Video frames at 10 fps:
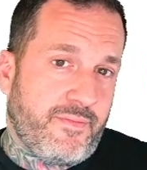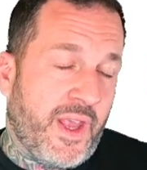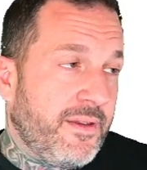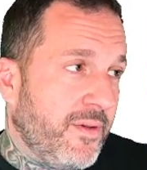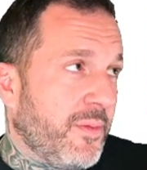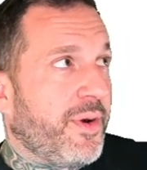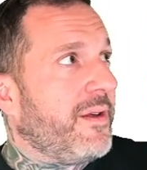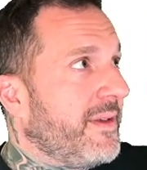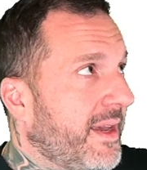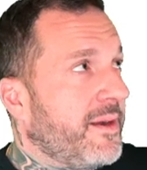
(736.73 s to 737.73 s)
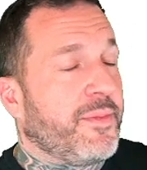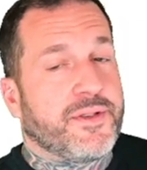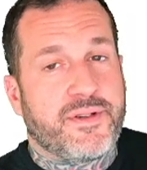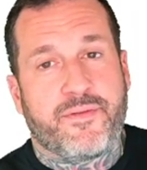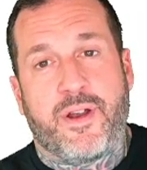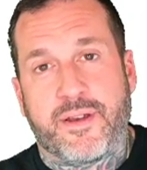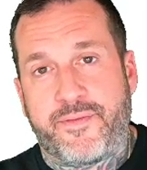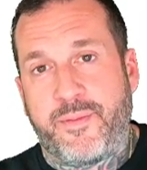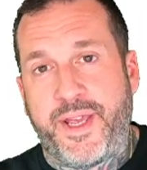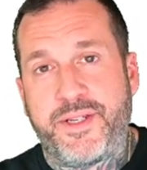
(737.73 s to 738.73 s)
and you can probably get a bunch of wrong
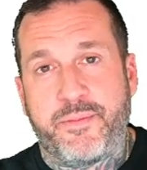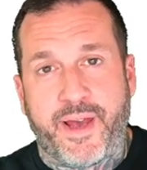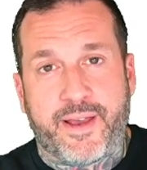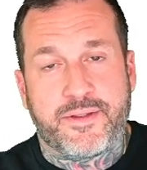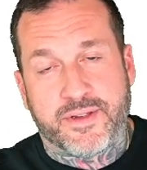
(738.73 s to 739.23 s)
information back,